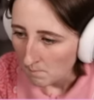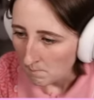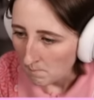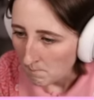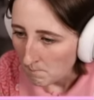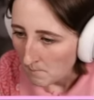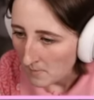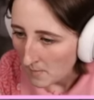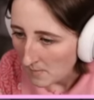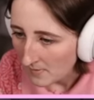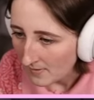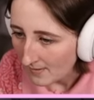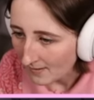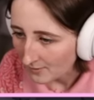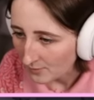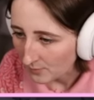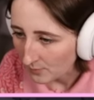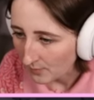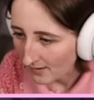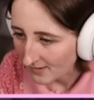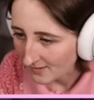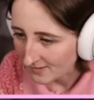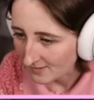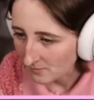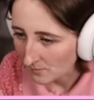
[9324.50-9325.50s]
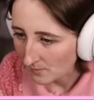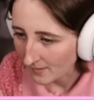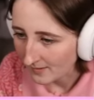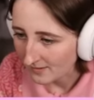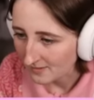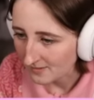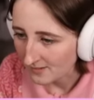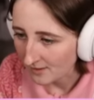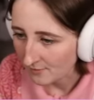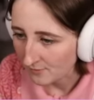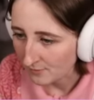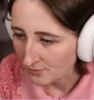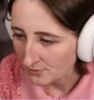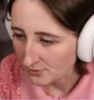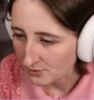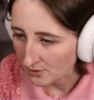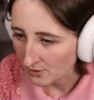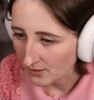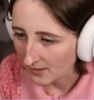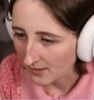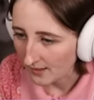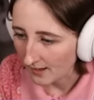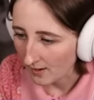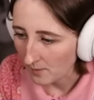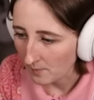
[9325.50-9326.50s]
Maybe that's why some of my stuff was
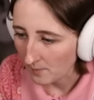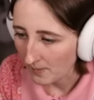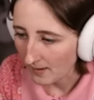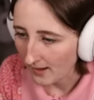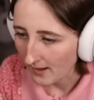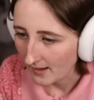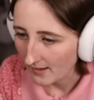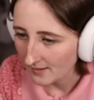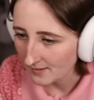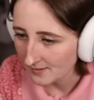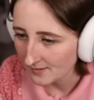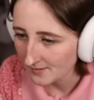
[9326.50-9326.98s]
turning out bad.